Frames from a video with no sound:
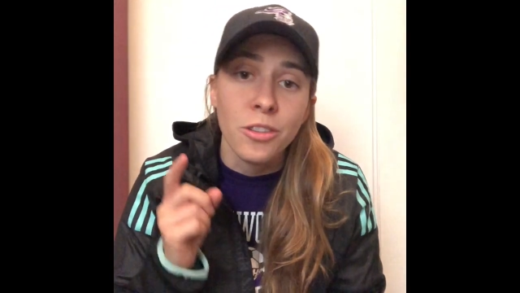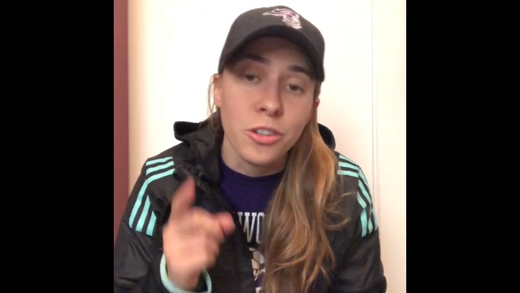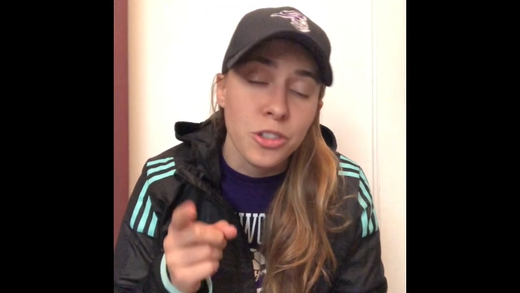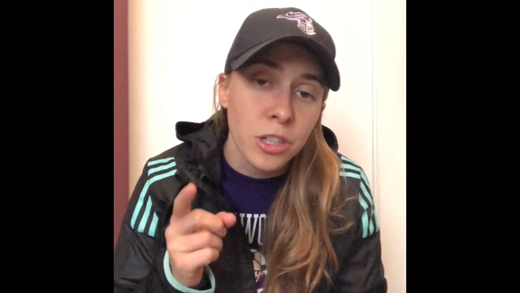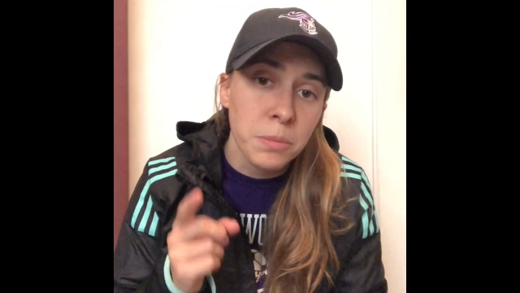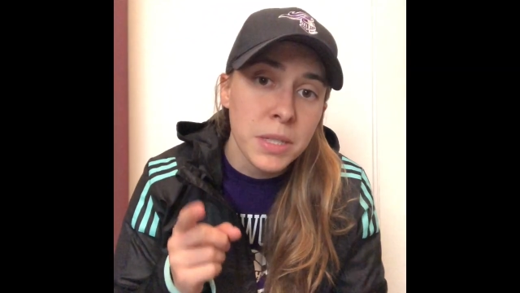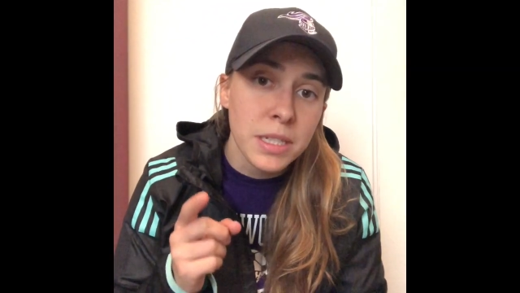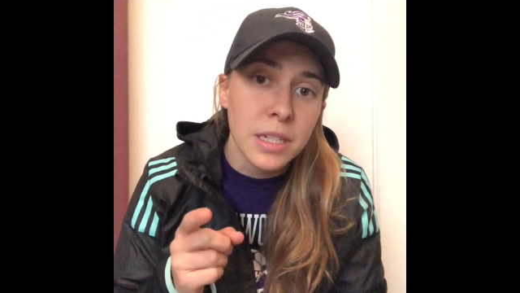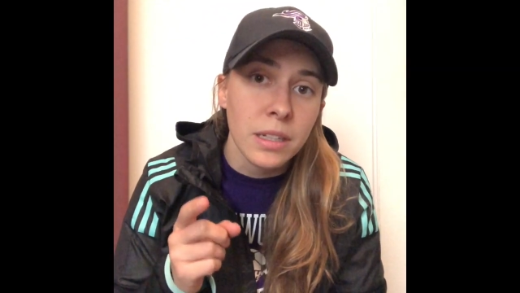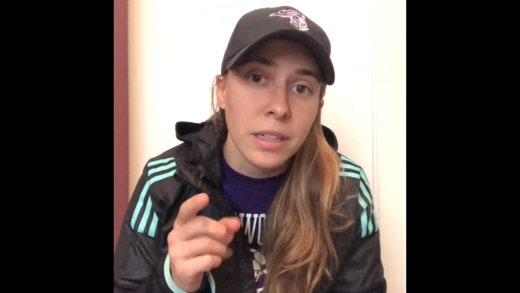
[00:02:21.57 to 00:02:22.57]
The germs
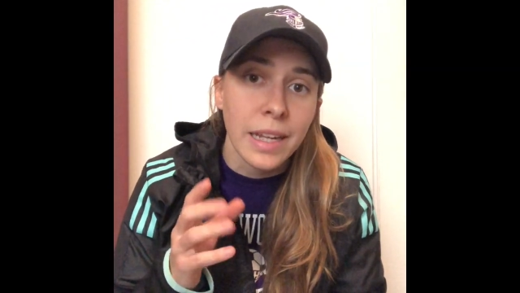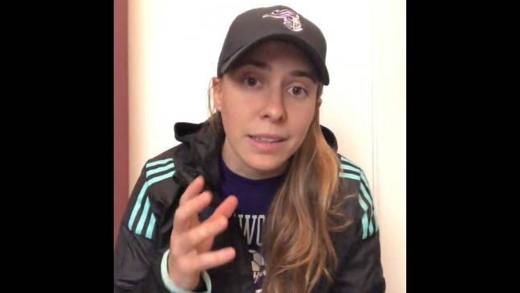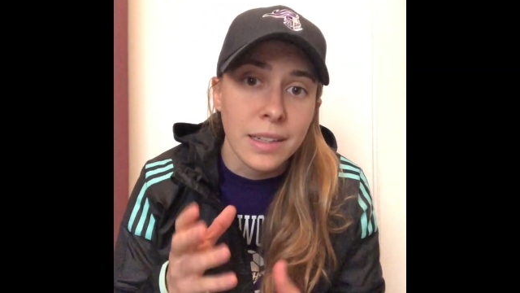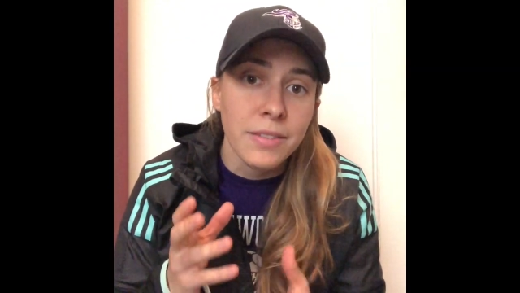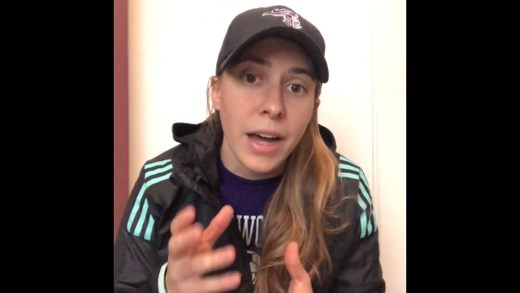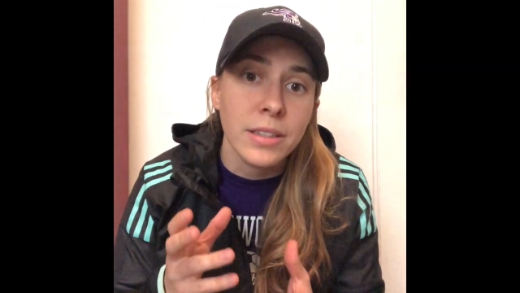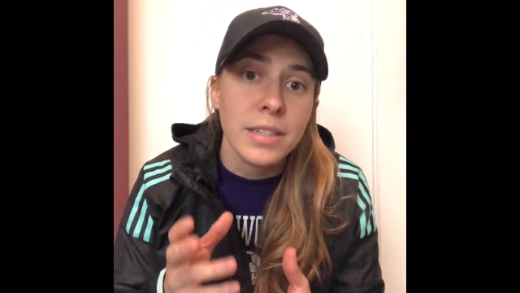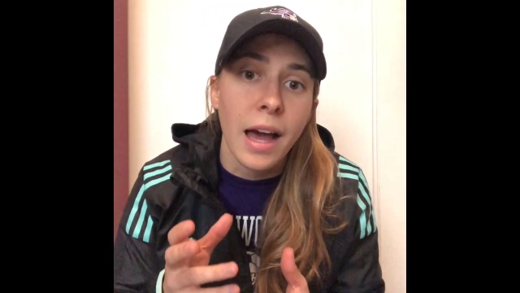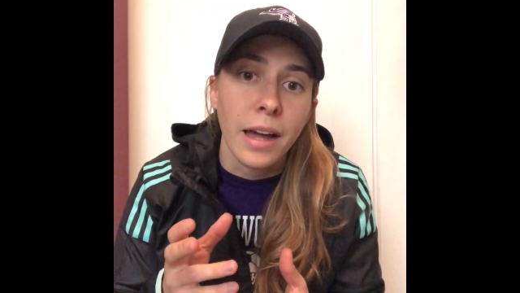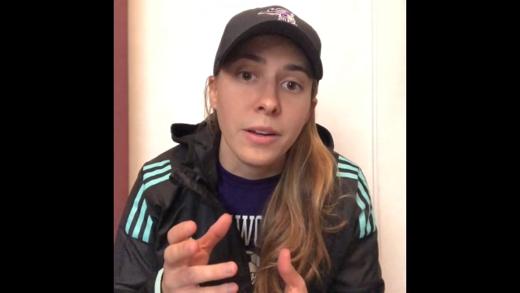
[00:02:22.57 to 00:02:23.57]
still can live
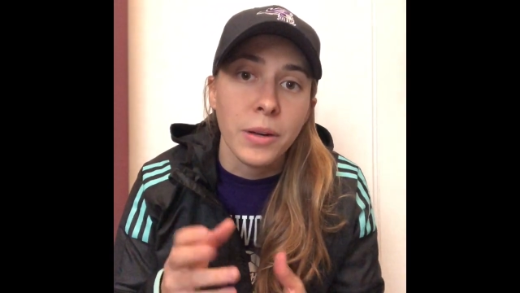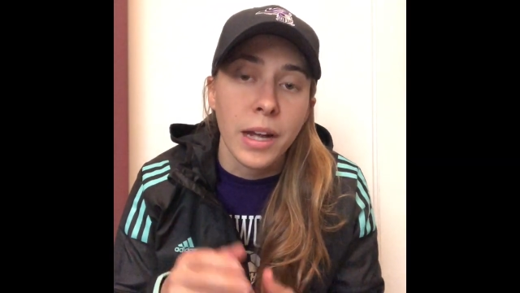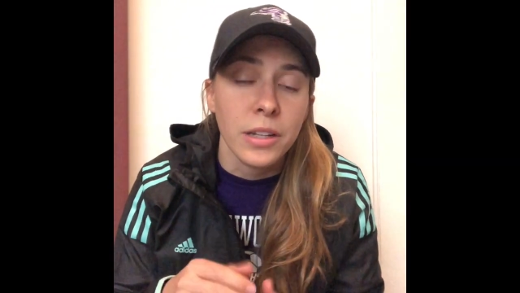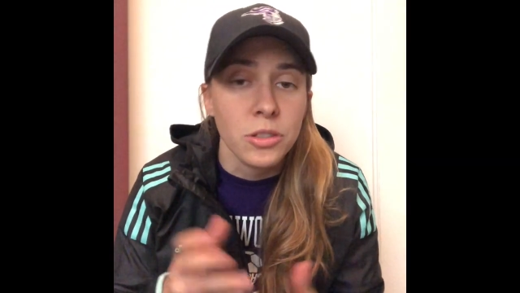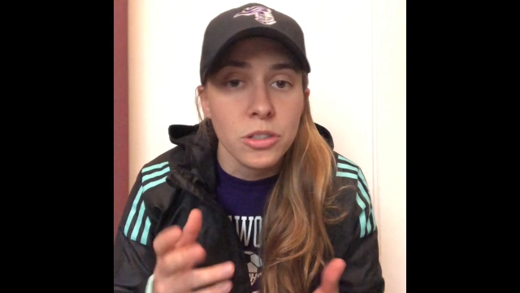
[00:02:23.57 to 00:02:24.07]
outside, okay?